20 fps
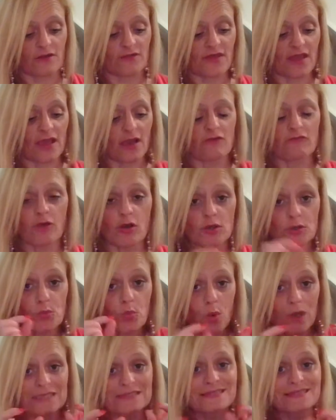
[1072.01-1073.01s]
They are only
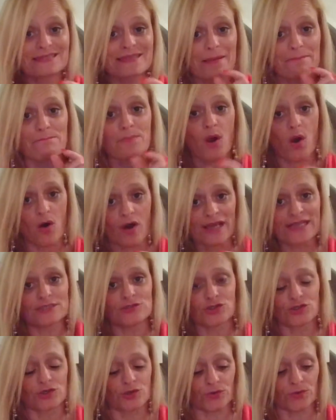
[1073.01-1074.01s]
one step
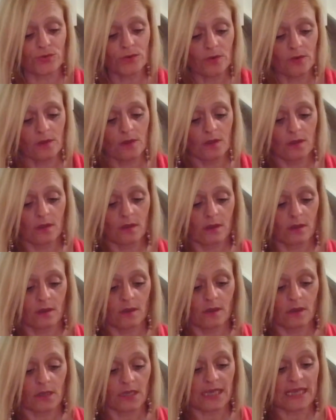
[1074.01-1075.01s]
behind you
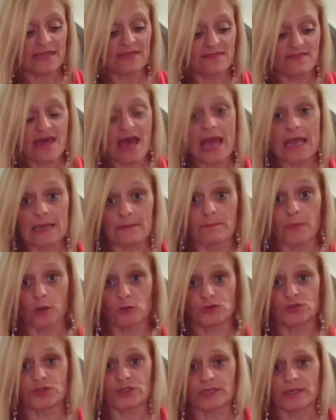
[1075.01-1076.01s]
in that
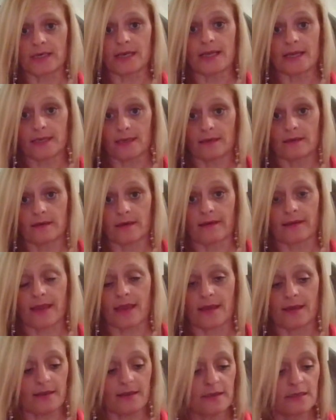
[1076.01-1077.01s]
emotionally,
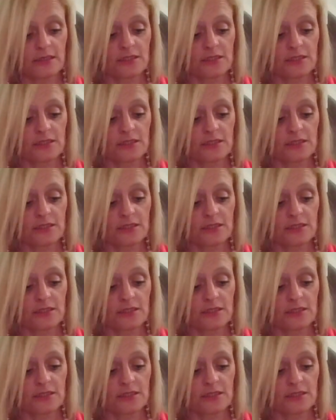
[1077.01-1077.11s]
okay?